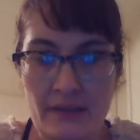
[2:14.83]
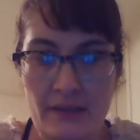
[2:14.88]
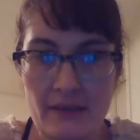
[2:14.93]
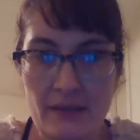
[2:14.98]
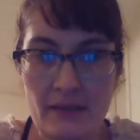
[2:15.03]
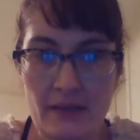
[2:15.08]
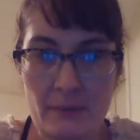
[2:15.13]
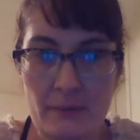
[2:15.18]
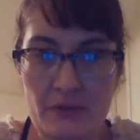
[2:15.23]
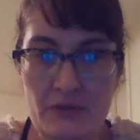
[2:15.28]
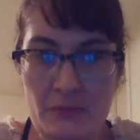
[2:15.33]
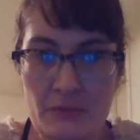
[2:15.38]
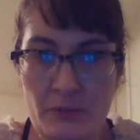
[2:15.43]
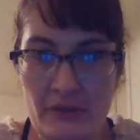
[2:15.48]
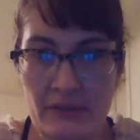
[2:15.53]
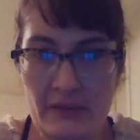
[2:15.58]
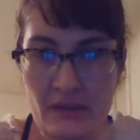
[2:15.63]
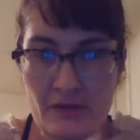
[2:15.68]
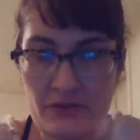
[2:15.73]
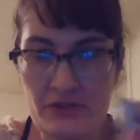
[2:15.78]
um, you're just
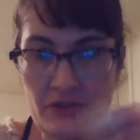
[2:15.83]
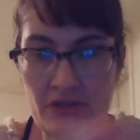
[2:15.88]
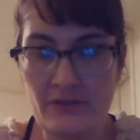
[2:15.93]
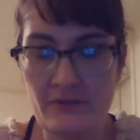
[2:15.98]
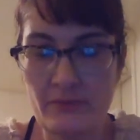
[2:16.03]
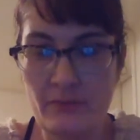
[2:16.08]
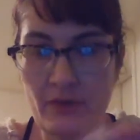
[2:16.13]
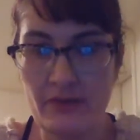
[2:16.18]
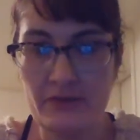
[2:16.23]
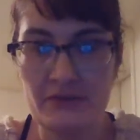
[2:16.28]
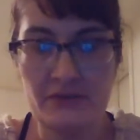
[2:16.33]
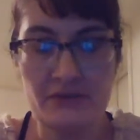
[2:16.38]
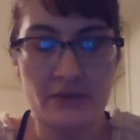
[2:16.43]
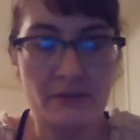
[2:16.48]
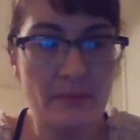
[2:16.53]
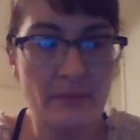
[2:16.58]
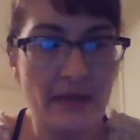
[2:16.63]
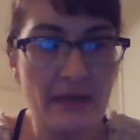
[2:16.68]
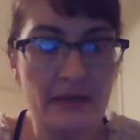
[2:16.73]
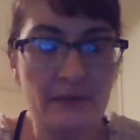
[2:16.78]
putting the energy of Mars in the
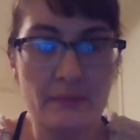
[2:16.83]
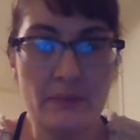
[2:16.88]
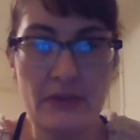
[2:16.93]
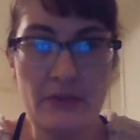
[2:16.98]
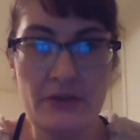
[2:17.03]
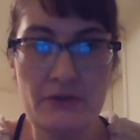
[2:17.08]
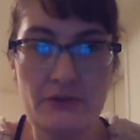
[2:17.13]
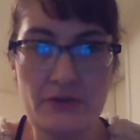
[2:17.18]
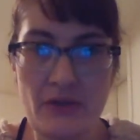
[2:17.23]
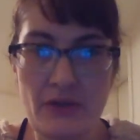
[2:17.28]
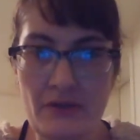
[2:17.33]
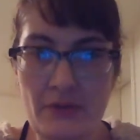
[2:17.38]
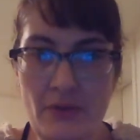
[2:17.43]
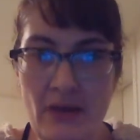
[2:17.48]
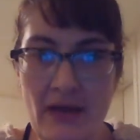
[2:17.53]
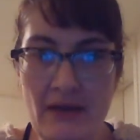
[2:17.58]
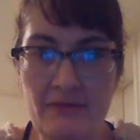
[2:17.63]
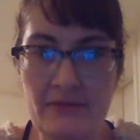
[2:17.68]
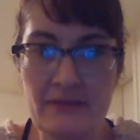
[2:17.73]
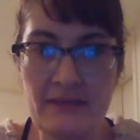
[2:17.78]
bag but you, you
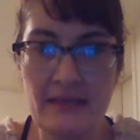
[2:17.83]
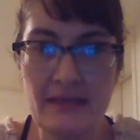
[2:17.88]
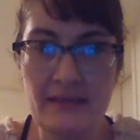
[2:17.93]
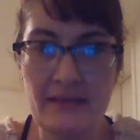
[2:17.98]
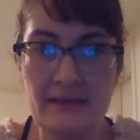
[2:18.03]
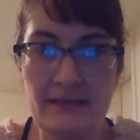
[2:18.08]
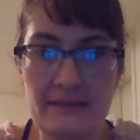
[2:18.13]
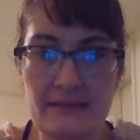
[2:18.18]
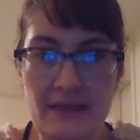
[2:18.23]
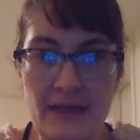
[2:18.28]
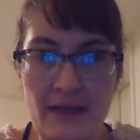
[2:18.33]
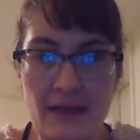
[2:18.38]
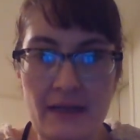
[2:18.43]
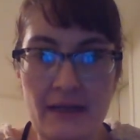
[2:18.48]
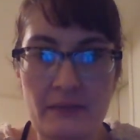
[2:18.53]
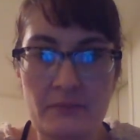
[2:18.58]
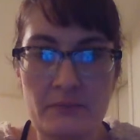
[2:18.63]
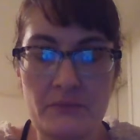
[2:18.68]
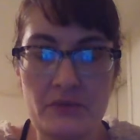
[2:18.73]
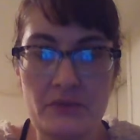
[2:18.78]
haven't taken the
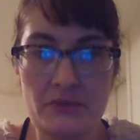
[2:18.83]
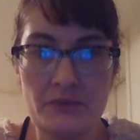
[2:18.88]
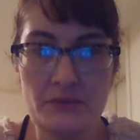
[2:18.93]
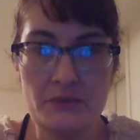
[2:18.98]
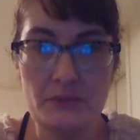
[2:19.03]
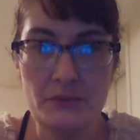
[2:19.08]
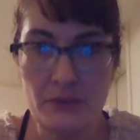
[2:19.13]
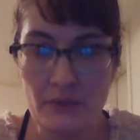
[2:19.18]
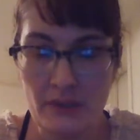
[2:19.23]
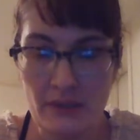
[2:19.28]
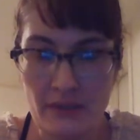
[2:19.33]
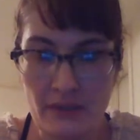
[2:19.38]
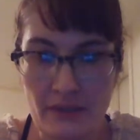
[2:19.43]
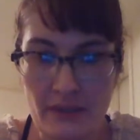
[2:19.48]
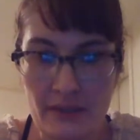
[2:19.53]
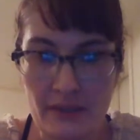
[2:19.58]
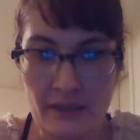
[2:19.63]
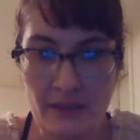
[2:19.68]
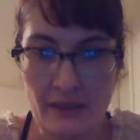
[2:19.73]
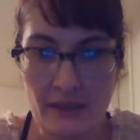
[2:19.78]
time to
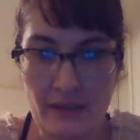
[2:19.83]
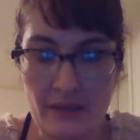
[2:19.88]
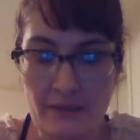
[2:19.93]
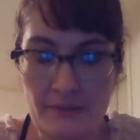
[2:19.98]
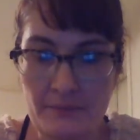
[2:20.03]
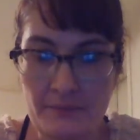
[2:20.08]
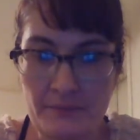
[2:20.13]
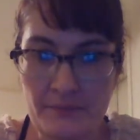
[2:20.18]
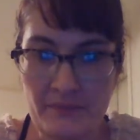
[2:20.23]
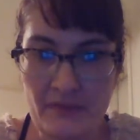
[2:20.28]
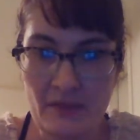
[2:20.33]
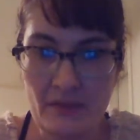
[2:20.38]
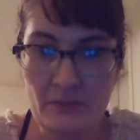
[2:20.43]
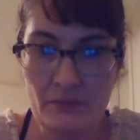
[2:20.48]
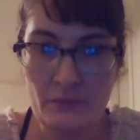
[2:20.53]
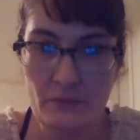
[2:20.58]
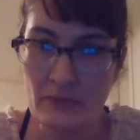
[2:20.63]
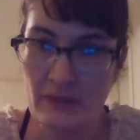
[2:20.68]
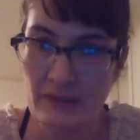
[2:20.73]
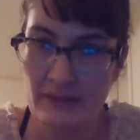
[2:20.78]
um,
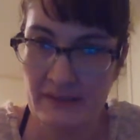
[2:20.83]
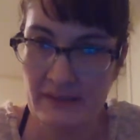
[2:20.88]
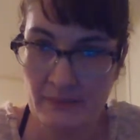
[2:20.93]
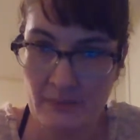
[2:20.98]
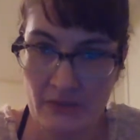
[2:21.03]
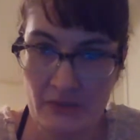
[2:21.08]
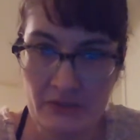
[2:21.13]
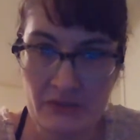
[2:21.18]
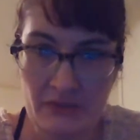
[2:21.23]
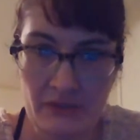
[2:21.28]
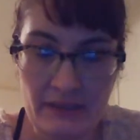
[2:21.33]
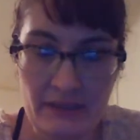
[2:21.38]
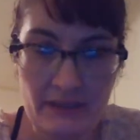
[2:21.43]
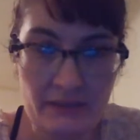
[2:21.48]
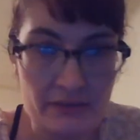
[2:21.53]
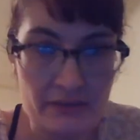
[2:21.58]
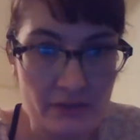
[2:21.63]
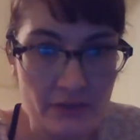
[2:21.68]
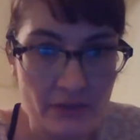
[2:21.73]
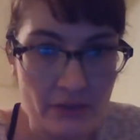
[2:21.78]
really spiritually
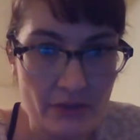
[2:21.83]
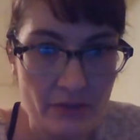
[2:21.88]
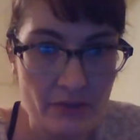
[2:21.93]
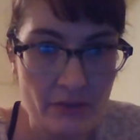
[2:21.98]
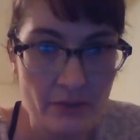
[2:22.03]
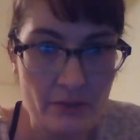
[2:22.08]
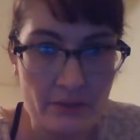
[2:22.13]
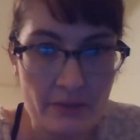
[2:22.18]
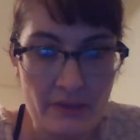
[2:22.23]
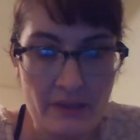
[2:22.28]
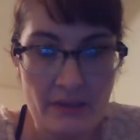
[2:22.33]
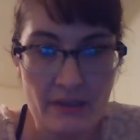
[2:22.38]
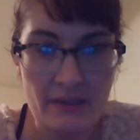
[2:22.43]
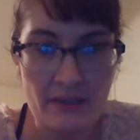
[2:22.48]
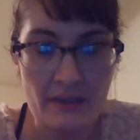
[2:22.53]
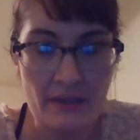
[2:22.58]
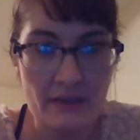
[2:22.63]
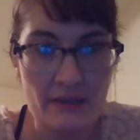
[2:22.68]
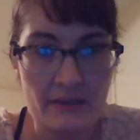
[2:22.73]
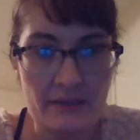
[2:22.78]
get to know
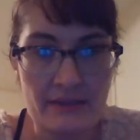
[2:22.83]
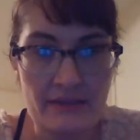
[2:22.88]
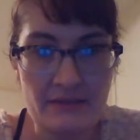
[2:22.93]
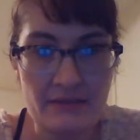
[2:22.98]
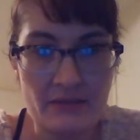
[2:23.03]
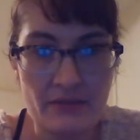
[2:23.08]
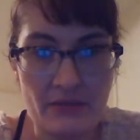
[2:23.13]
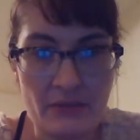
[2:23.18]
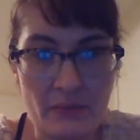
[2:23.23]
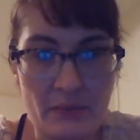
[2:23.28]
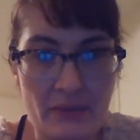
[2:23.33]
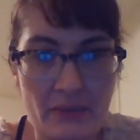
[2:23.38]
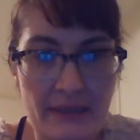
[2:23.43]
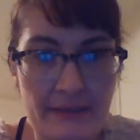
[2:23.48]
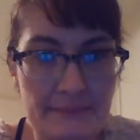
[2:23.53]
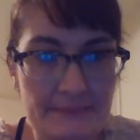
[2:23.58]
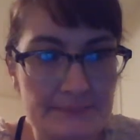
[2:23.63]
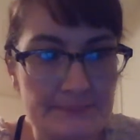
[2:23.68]
get to know the plant.